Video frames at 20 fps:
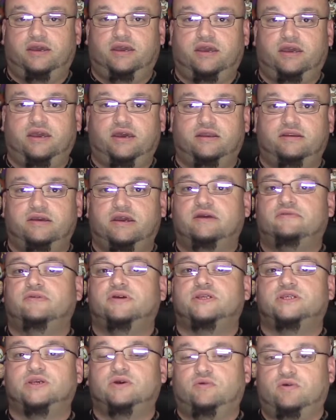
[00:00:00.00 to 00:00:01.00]
And
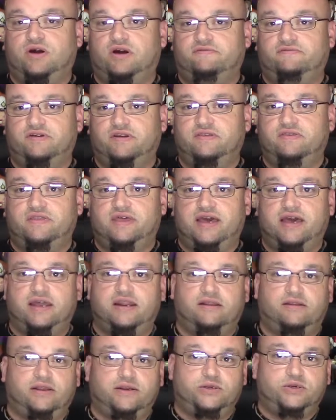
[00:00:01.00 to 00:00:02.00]
every so often,
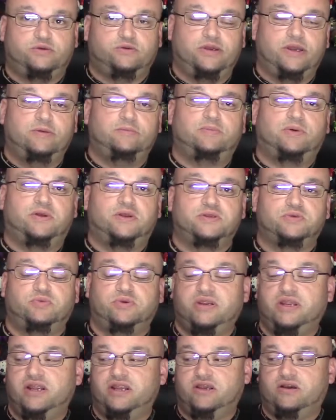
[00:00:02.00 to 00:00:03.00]
that electrical impulse
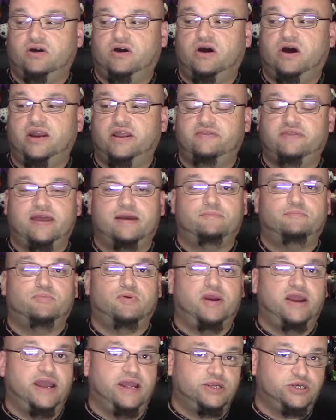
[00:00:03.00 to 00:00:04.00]
would get caught in that
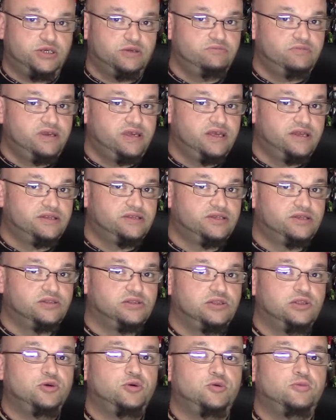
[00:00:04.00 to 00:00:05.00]
branch and begin to
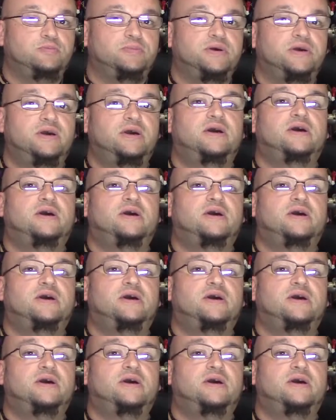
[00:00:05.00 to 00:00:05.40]
loop,